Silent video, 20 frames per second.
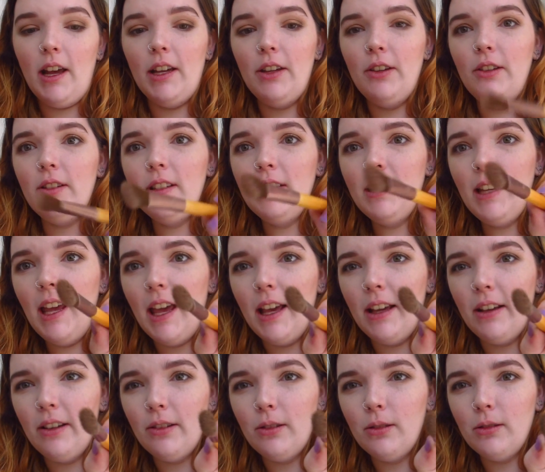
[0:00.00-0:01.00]
I use an
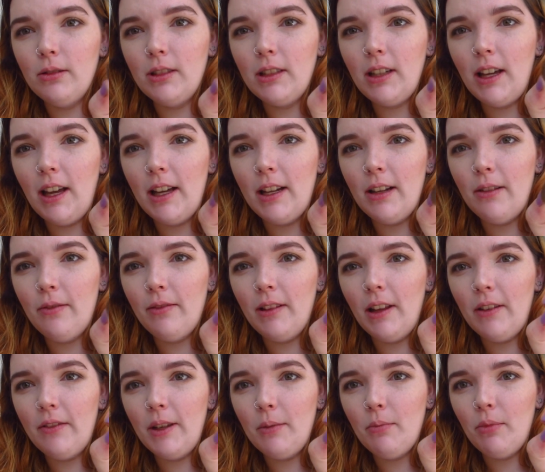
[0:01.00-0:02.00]
angled kind of
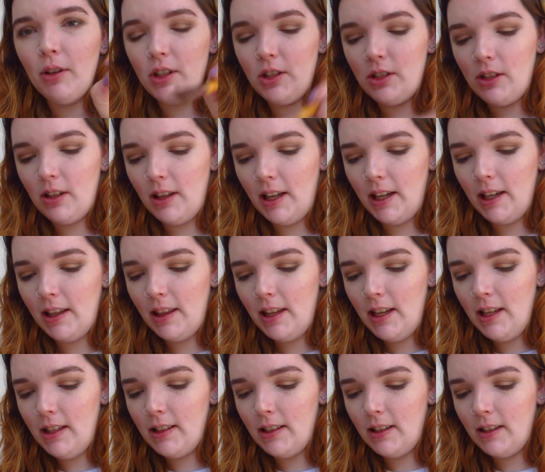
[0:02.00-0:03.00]
fluffy brush like
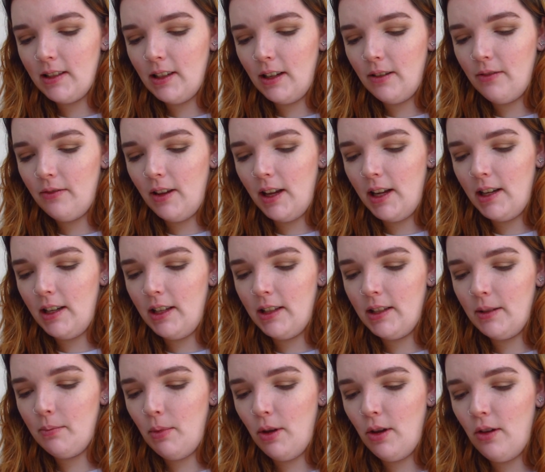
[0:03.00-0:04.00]
this because I find
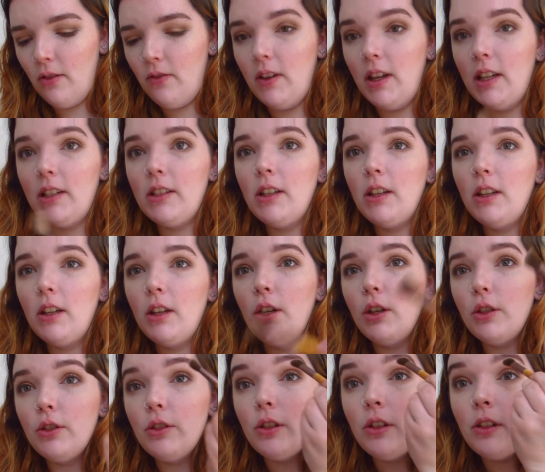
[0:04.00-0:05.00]
it's perfect
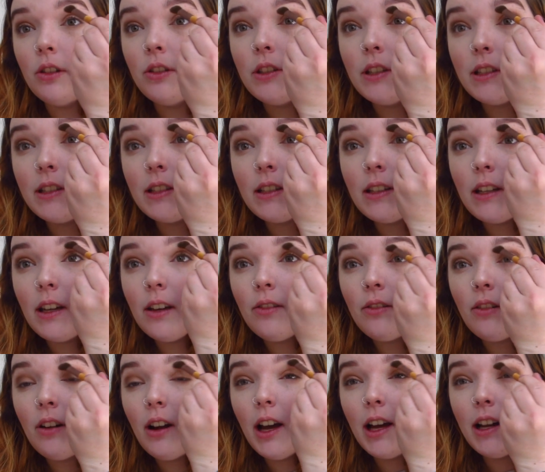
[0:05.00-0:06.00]
to just get
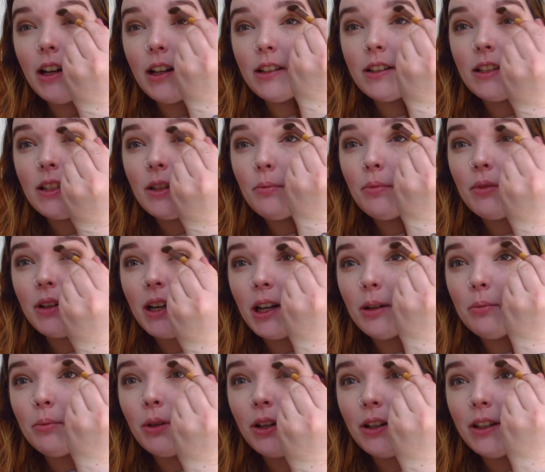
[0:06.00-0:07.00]
right under the brow
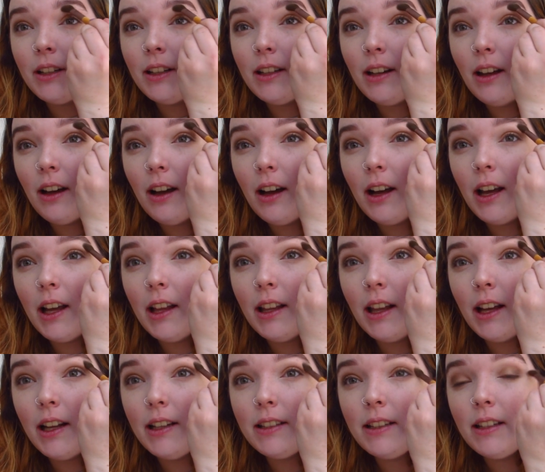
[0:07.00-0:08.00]
bone and
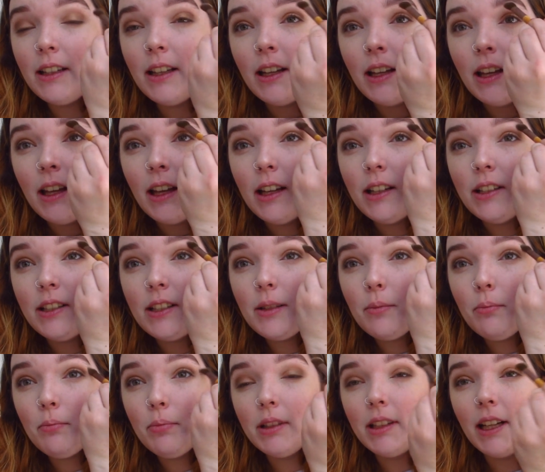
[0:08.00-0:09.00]
highlight and
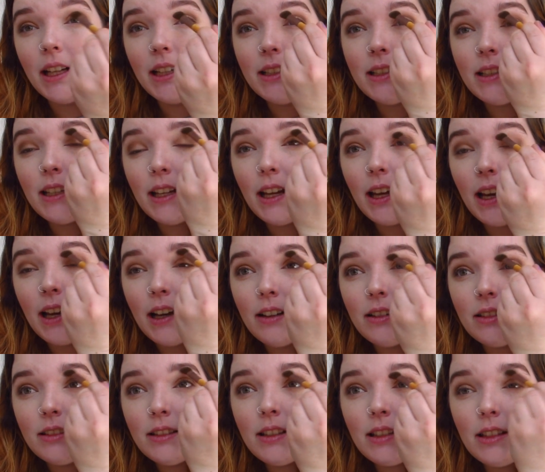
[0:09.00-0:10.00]
just blend
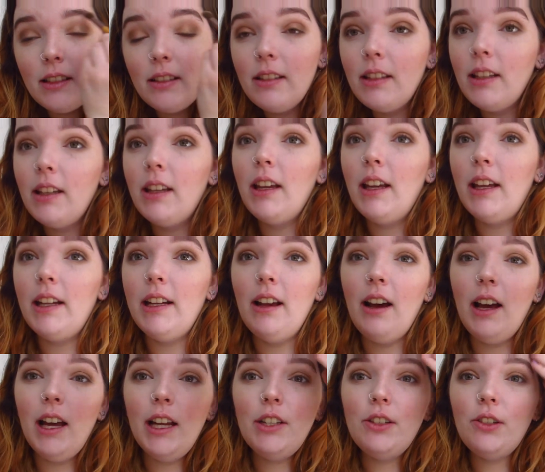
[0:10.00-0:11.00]
out the
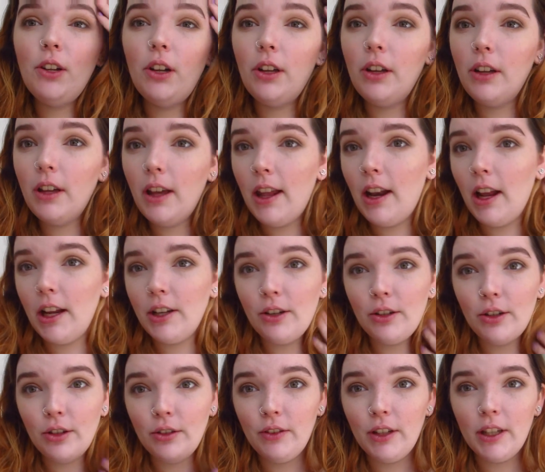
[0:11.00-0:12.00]
eyeshadow. And I
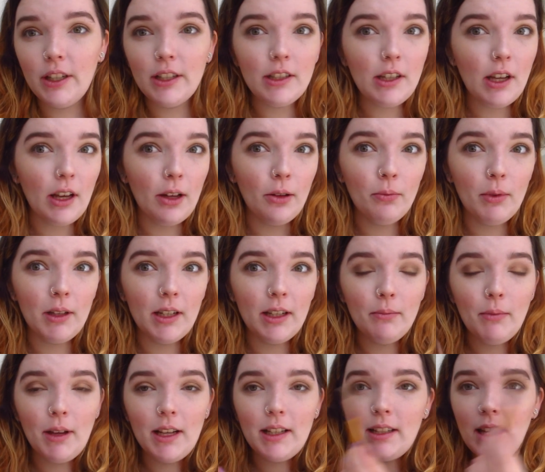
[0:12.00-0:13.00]
don't know if you can tell, but it
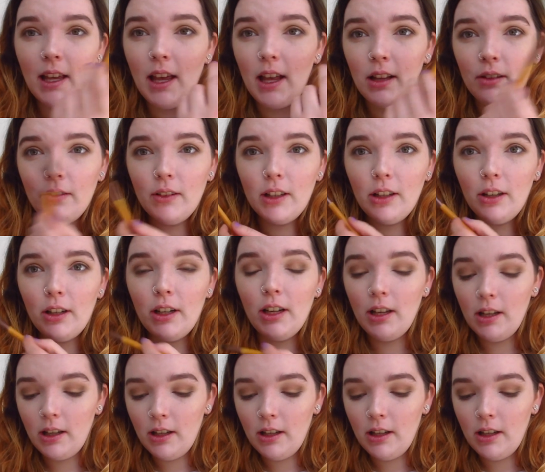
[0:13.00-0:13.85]
makes a hell of a lot